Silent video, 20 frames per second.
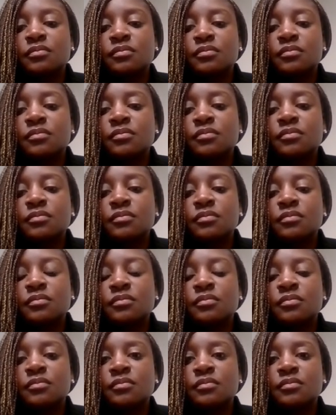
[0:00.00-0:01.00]

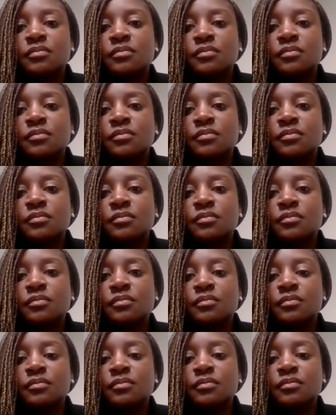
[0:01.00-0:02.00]

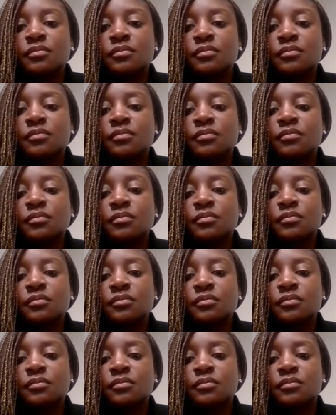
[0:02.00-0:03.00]

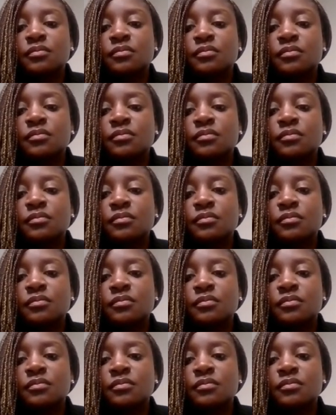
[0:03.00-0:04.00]

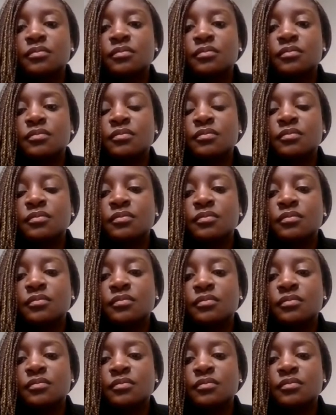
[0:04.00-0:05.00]

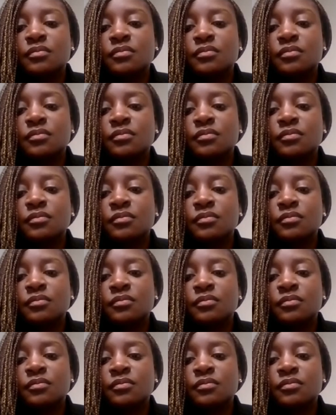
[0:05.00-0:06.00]

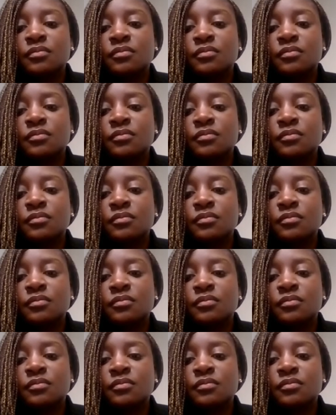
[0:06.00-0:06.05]
(not speaking)